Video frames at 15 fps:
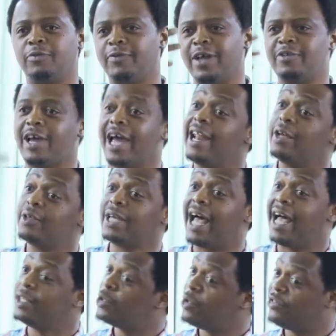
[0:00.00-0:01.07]
eventually, and
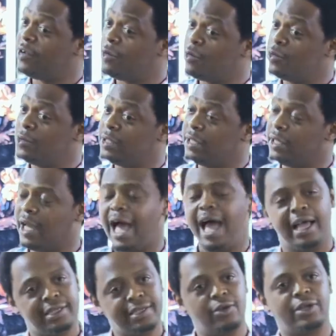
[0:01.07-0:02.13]
I saw Shane Kuti.
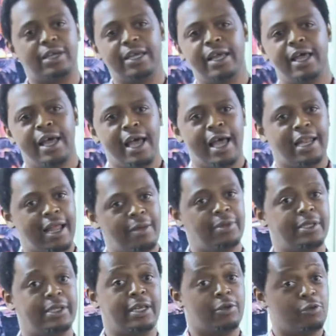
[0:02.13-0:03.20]
I said, okay, let me
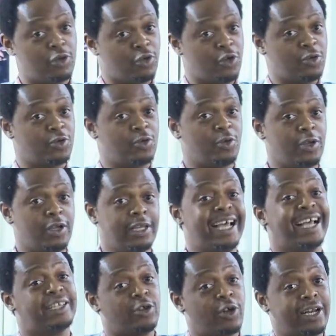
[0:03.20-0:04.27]
see. He
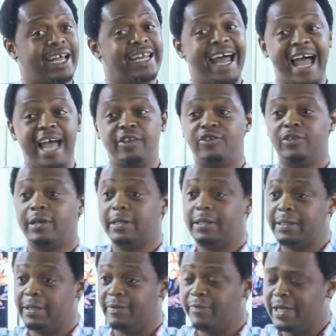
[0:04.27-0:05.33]
had done an
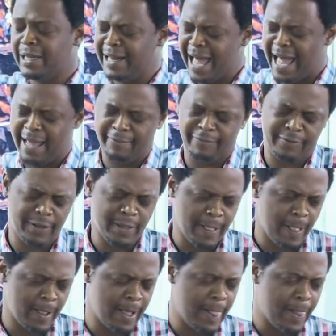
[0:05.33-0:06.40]
IGTV live.
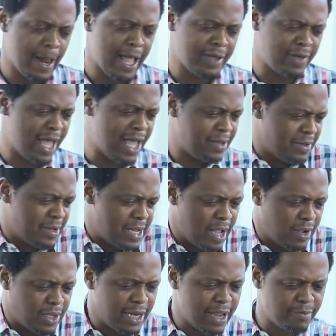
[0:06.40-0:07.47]
And so I said,
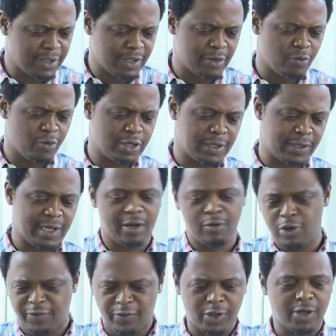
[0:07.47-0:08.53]
okay, let me see what he's saying. It
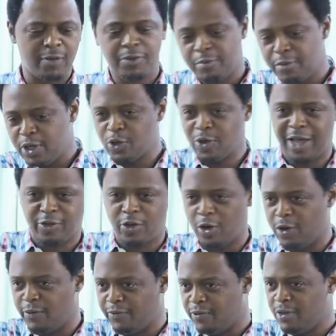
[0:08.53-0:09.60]
was for something minutes. So I sort
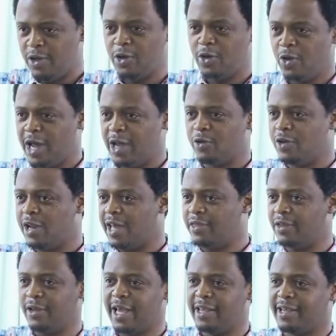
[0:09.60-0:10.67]
of, you know how you do that
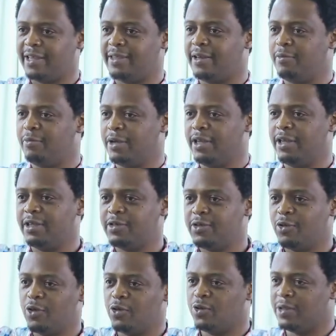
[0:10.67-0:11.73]
thing, enter 3 minutes,
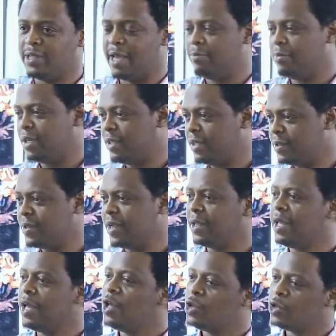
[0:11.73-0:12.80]
go to 10 minutes,
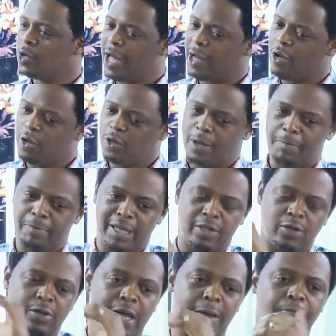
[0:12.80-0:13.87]
So I got to a
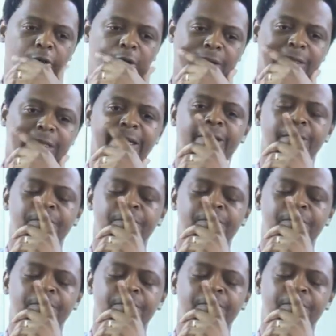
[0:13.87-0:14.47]
particular point,